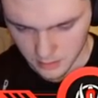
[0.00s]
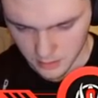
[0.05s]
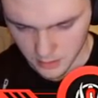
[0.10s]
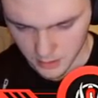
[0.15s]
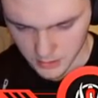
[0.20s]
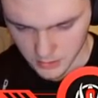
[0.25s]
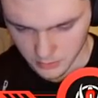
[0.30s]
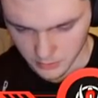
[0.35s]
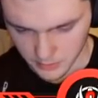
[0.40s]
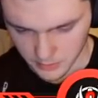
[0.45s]

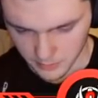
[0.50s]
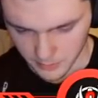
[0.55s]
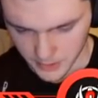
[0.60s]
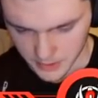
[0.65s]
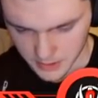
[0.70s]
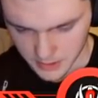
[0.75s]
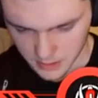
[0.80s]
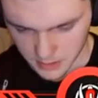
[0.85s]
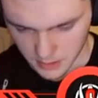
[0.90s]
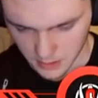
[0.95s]
Assuming the must
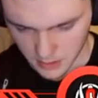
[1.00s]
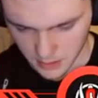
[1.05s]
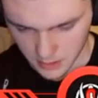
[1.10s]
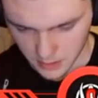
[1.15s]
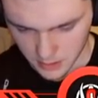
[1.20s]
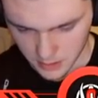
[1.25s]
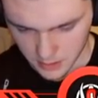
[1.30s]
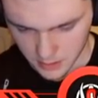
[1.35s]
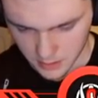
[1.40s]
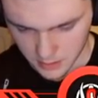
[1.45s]
doesn't lock
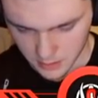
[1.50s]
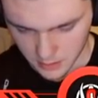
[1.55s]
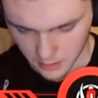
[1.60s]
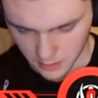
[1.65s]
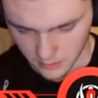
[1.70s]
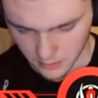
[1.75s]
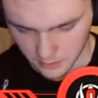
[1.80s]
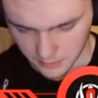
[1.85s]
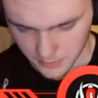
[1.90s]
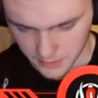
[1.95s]
on.
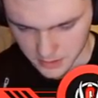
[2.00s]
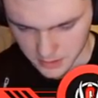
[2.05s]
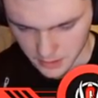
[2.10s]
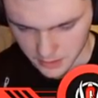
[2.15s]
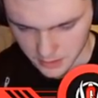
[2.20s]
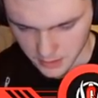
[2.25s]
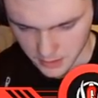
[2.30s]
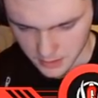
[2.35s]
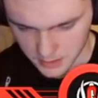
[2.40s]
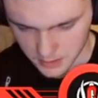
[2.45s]
Oh, the must locked on, so